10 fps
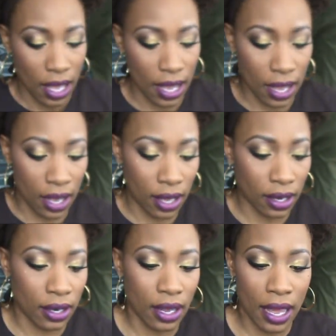
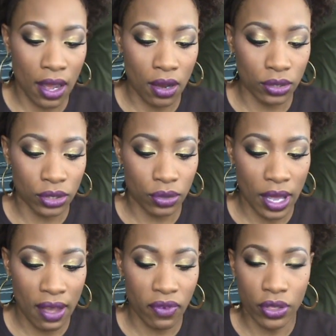And I also
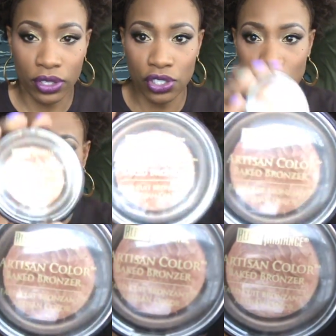have on the Ginger
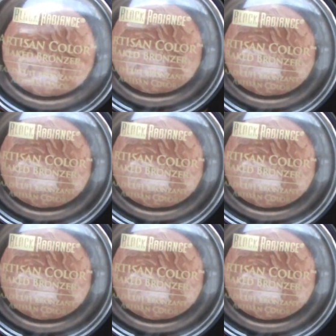Snap